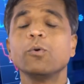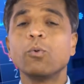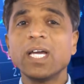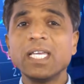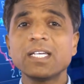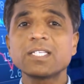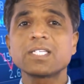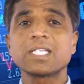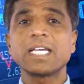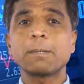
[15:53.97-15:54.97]
why the
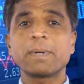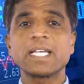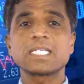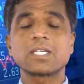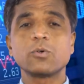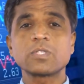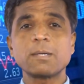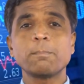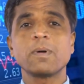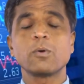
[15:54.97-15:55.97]
share price goes
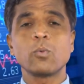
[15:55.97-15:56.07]
up,